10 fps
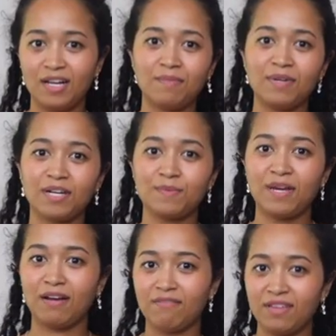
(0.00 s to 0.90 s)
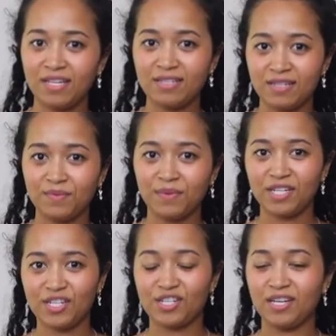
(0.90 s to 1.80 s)
Up next we have this,
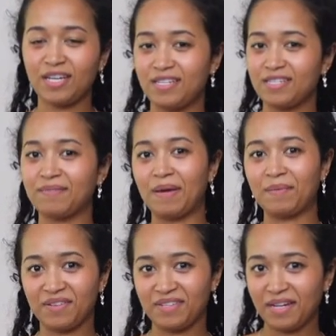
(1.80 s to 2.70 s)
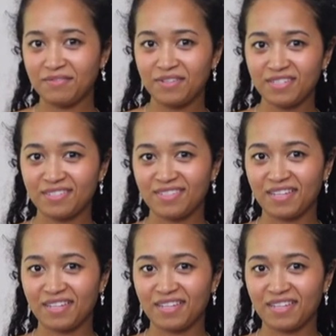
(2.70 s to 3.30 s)
which is my birthday outfit